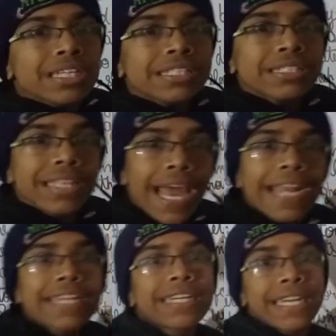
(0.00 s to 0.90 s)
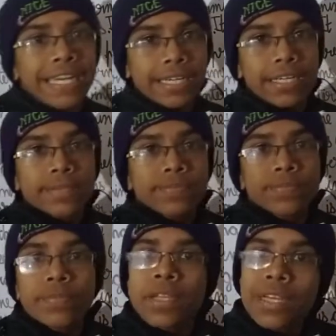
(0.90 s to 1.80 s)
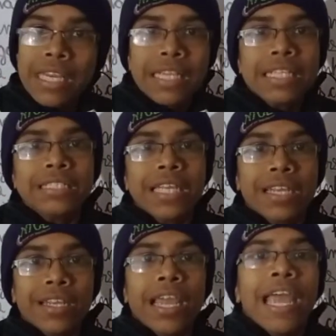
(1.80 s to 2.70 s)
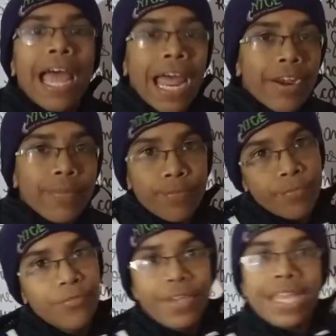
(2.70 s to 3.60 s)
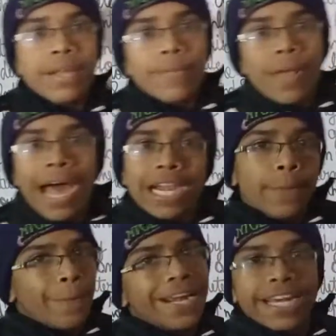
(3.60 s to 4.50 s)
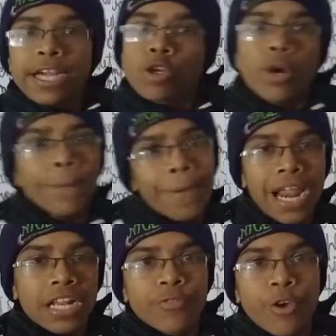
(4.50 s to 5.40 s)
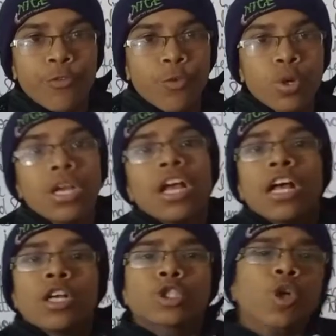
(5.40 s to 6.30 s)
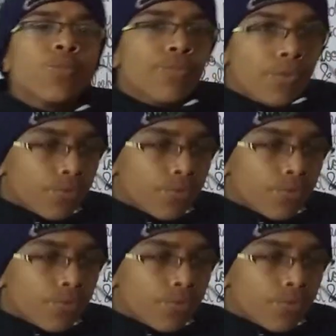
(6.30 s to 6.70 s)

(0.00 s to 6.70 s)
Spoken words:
this nitrate. Clear this thing? And we are dependent on plants for food. So